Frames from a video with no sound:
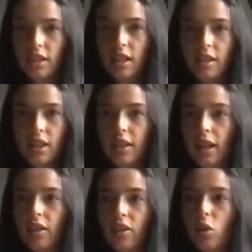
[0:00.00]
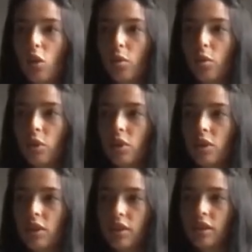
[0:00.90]
and things like that at home. But
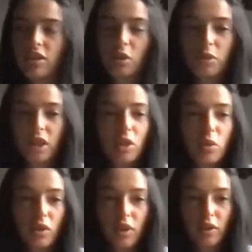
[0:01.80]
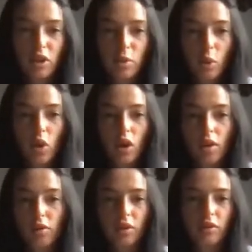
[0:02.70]
it's something you would have never spoke
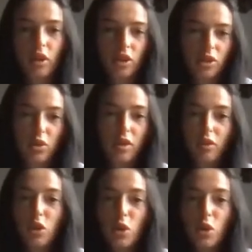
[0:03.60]
of, or you never